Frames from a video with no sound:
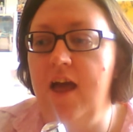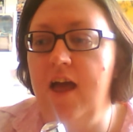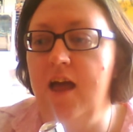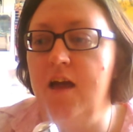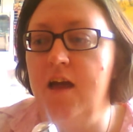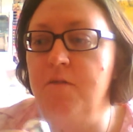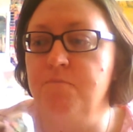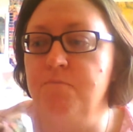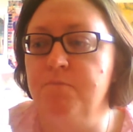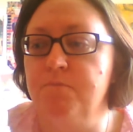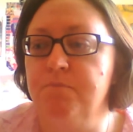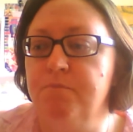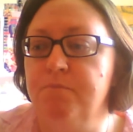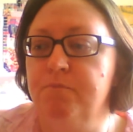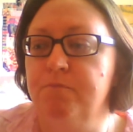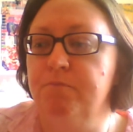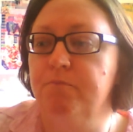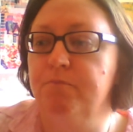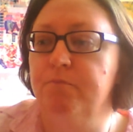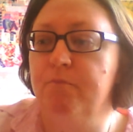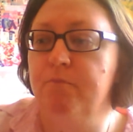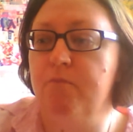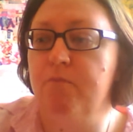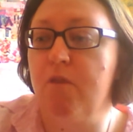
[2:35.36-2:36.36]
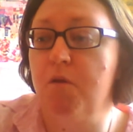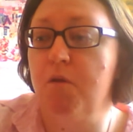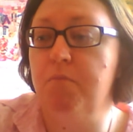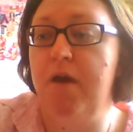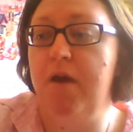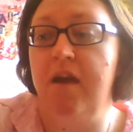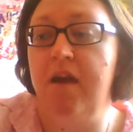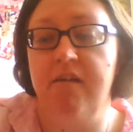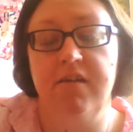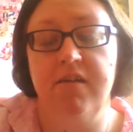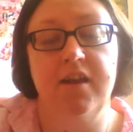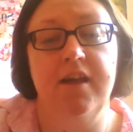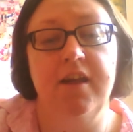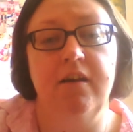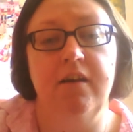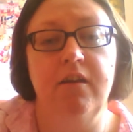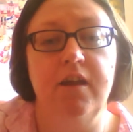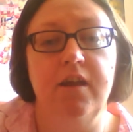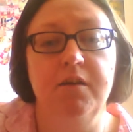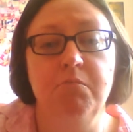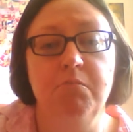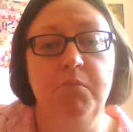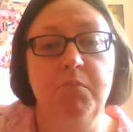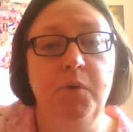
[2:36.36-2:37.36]
um, parallel
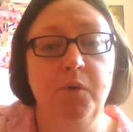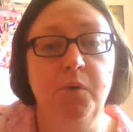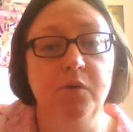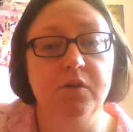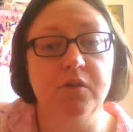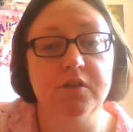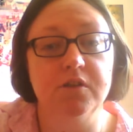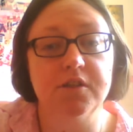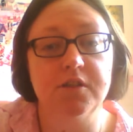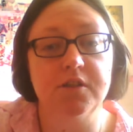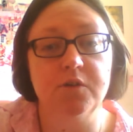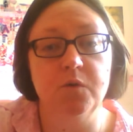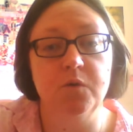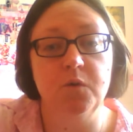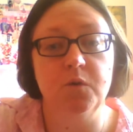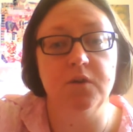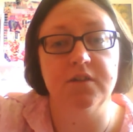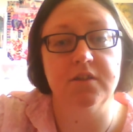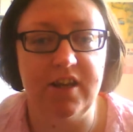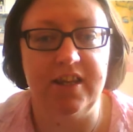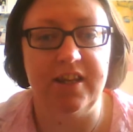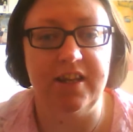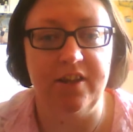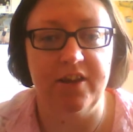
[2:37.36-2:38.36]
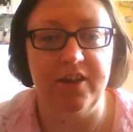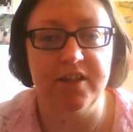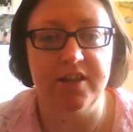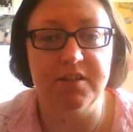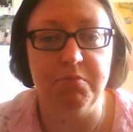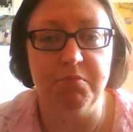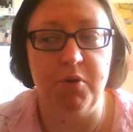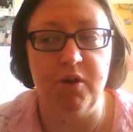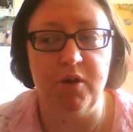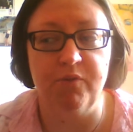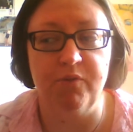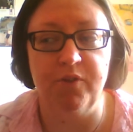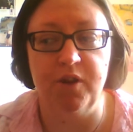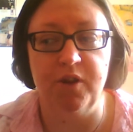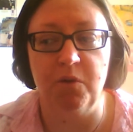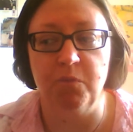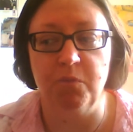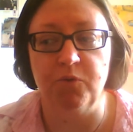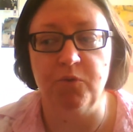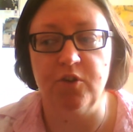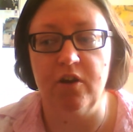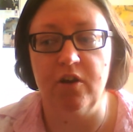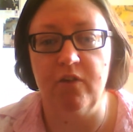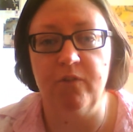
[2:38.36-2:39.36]
import store. Really nice
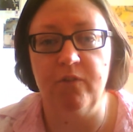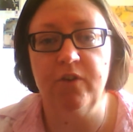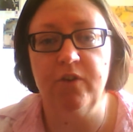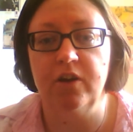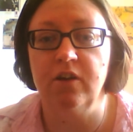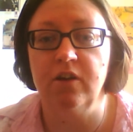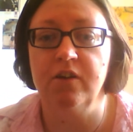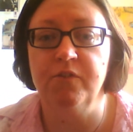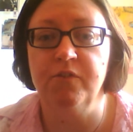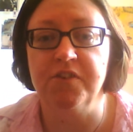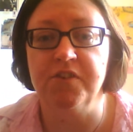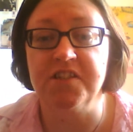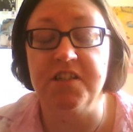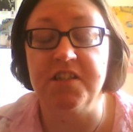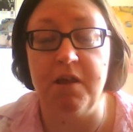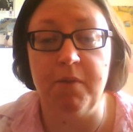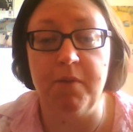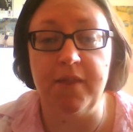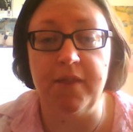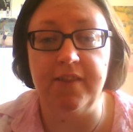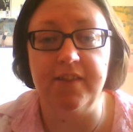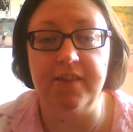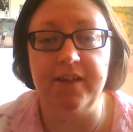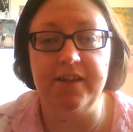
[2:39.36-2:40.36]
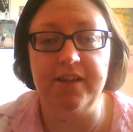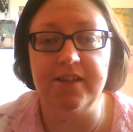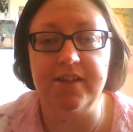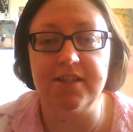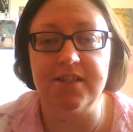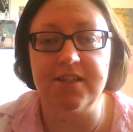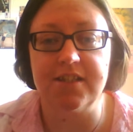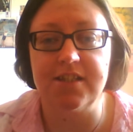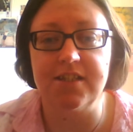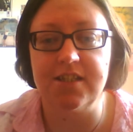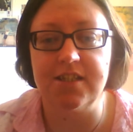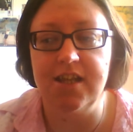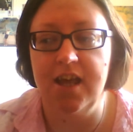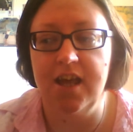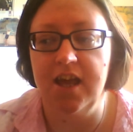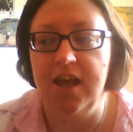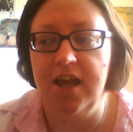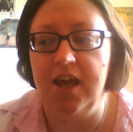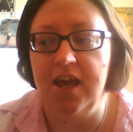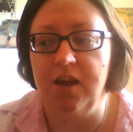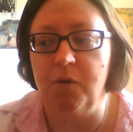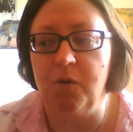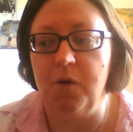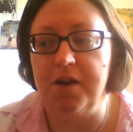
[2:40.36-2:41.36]
perfume, so if you're looking for something that's
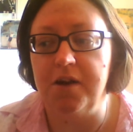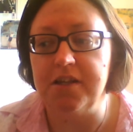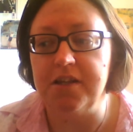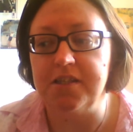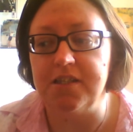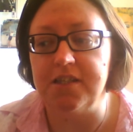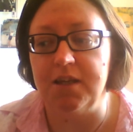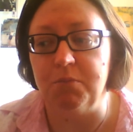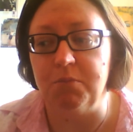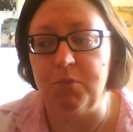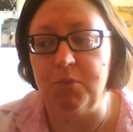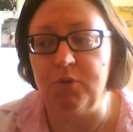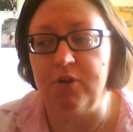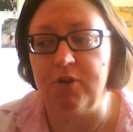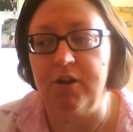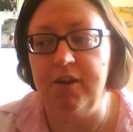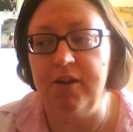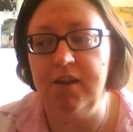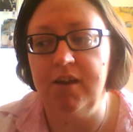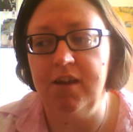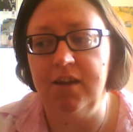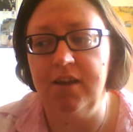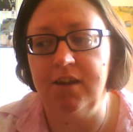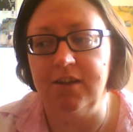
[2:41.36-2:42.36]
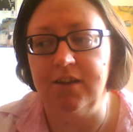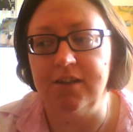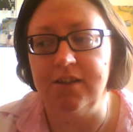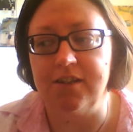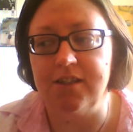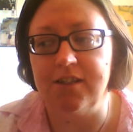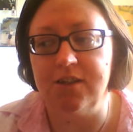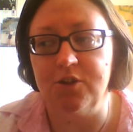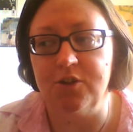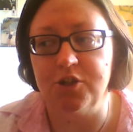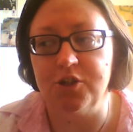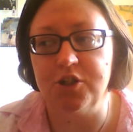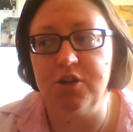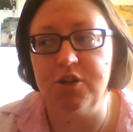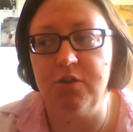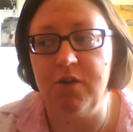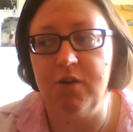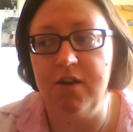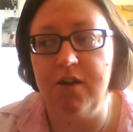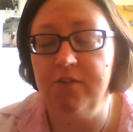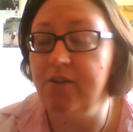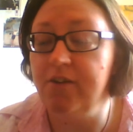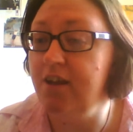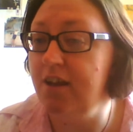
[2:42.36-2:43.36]
quite summery and it's not too
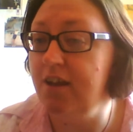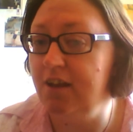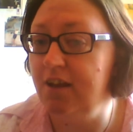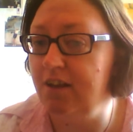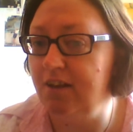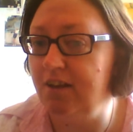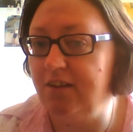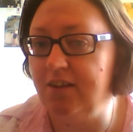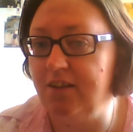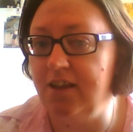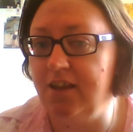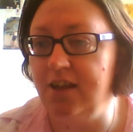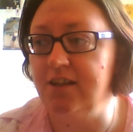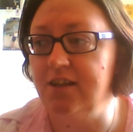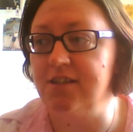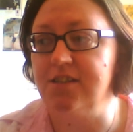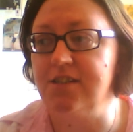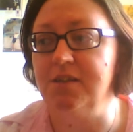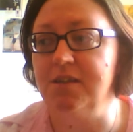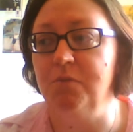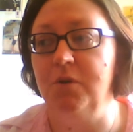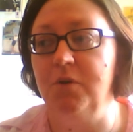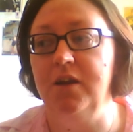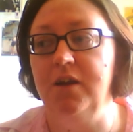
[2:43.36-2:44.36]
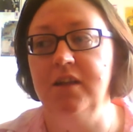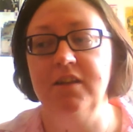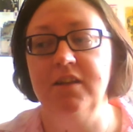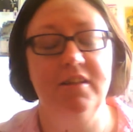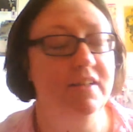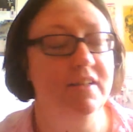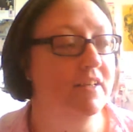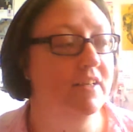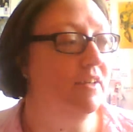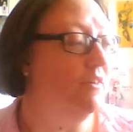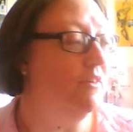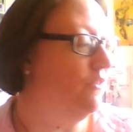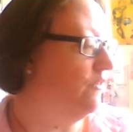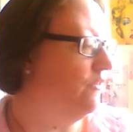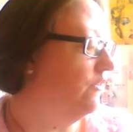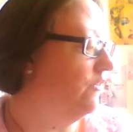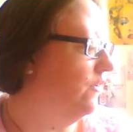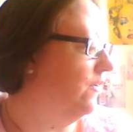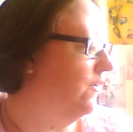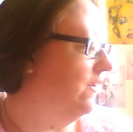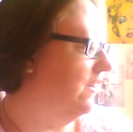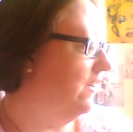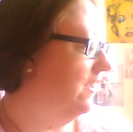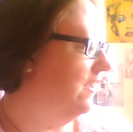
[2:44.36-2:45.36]
heavy, that's the one to look
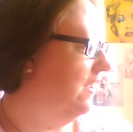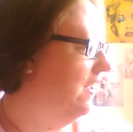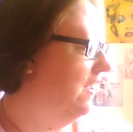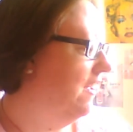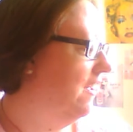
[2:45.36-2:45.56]
for.